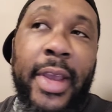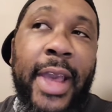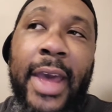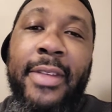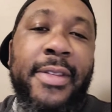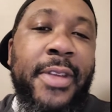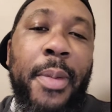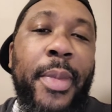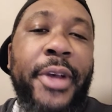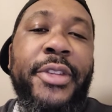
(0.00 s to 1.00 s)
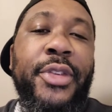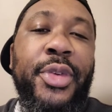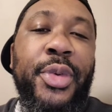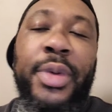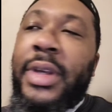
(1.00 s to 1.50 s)
They got something else to
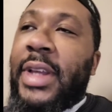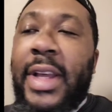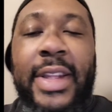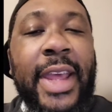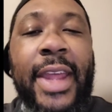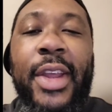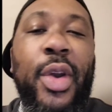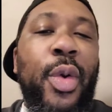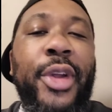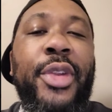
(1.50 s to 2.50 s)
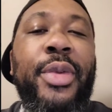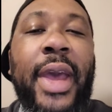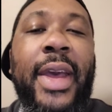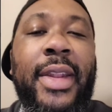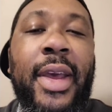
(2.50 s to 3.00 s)
do. They had to go and
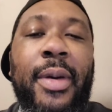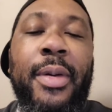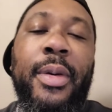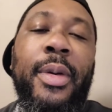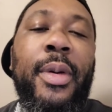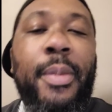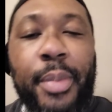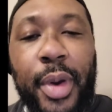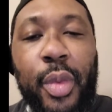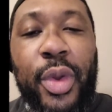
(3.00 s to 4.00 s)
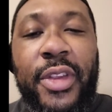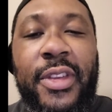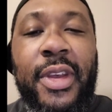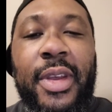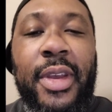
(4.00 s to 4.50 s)
do that now. But
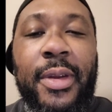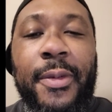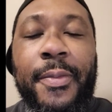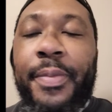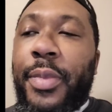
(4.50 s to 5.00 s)
we're still here.